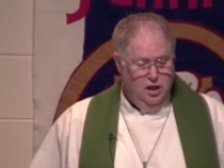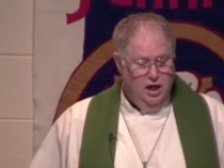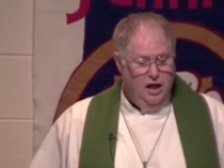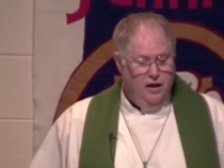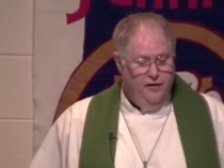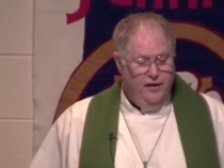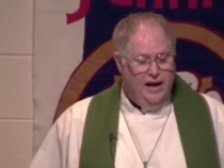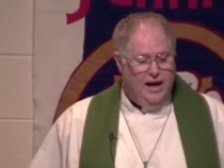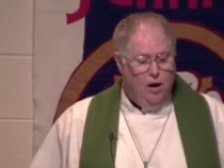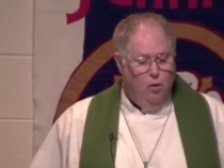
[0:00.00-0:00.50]

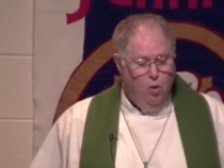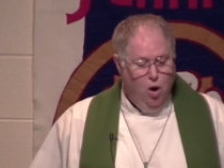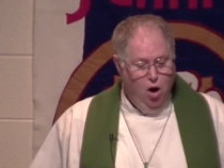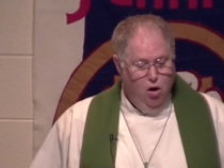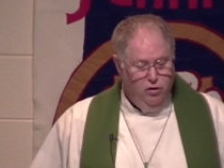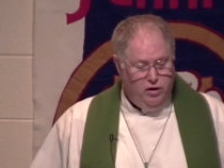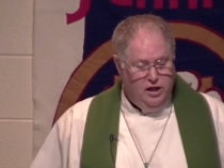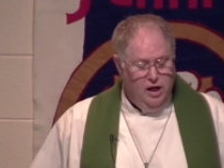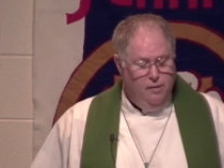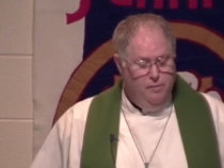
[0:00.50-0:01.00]
And they
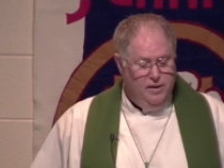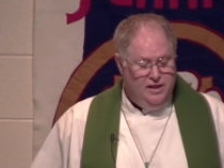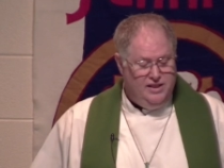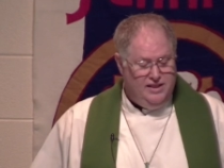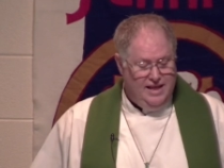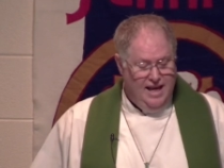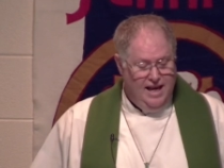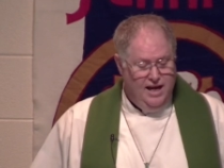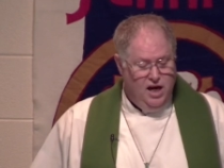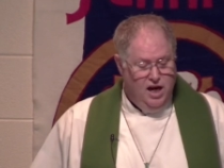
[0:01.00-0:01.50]
awoke him and
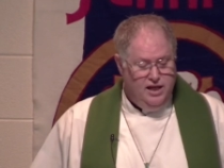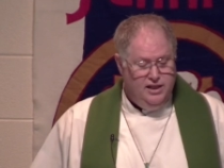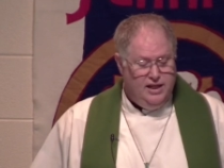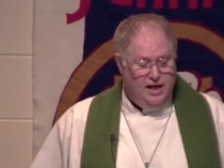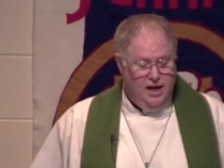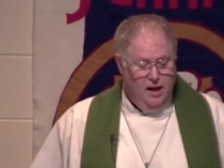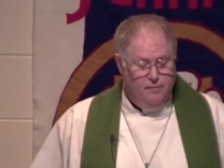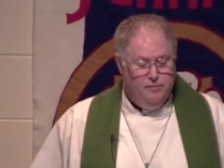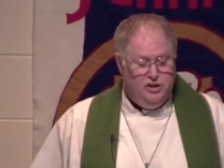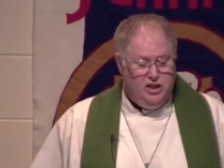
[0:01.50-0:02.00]
said unto
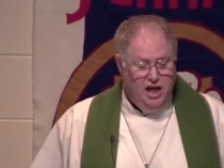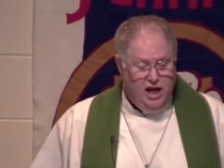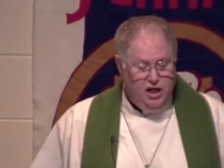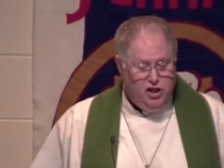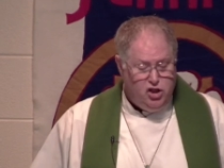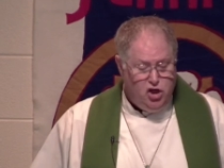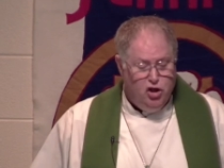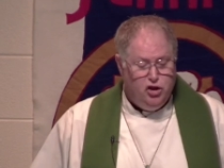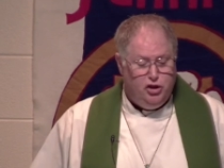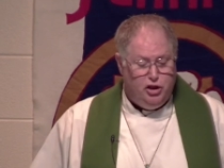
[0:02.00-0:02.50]
him,
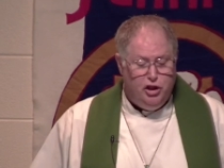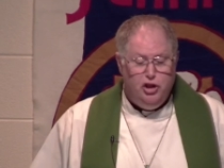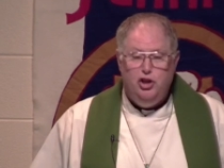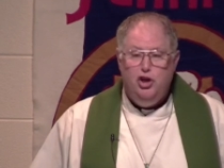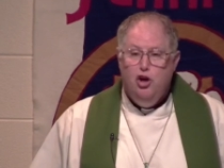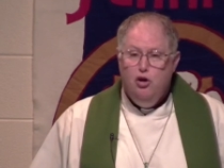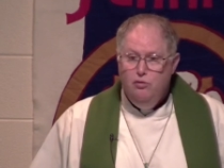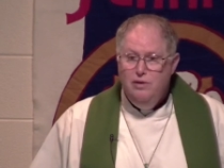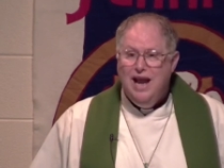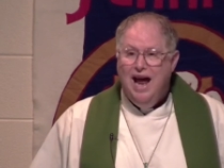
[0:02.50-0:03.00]
Teacher, do
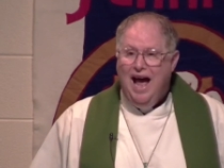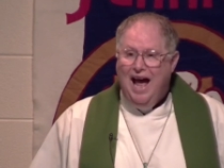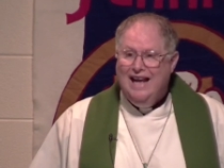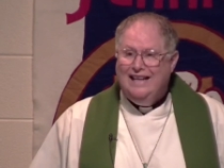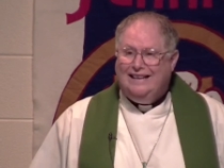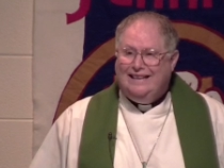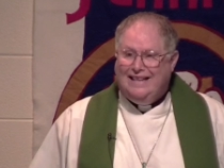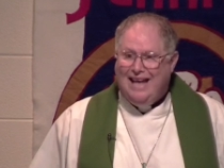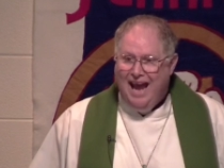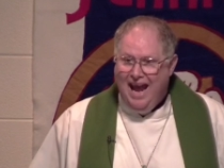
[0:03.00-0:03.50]
you
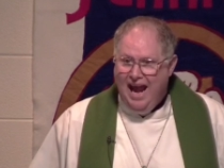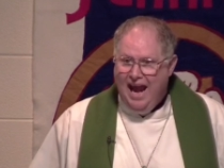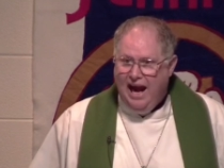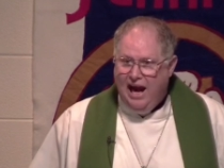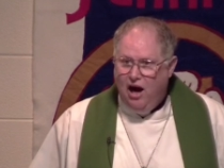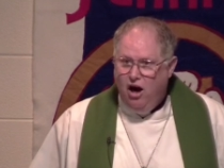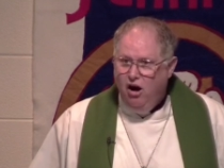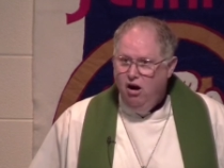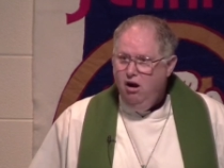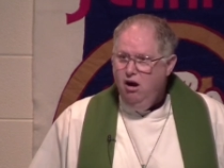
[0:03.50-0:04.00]
not
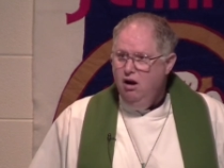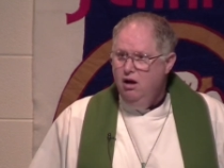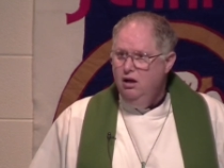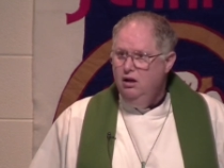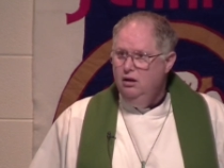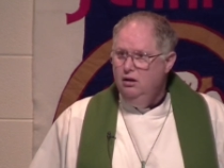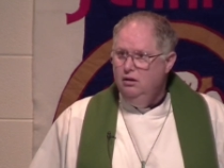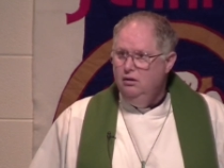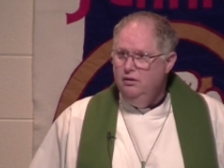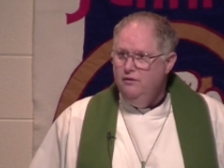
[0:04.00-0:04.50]

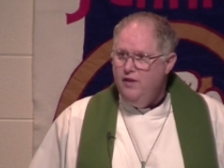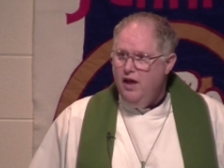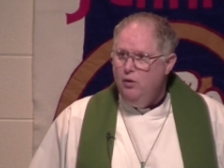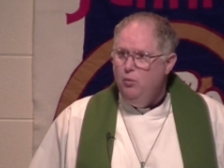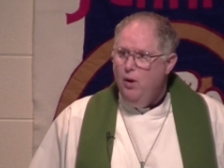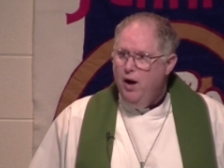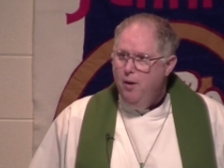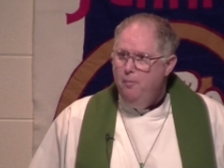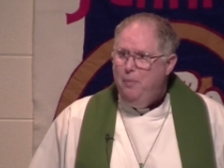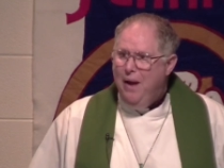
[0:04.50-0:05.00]
care that
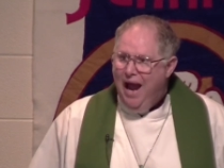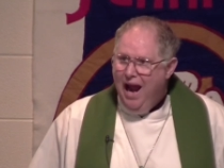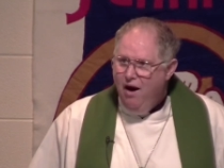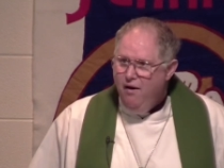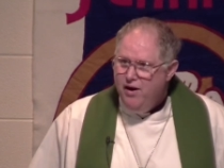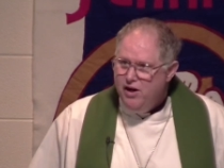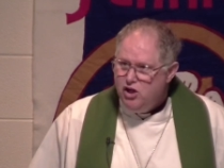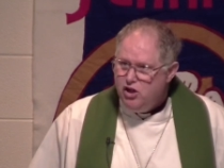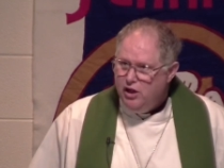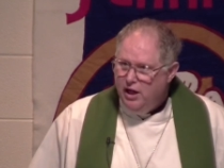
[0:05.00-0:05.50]
we're
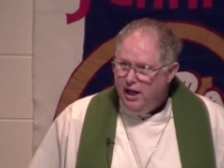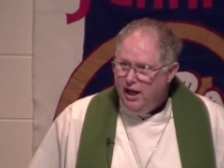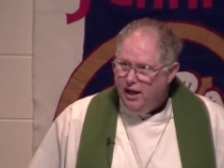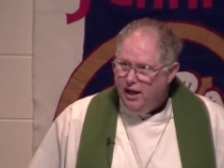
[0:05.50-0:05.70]
perishing?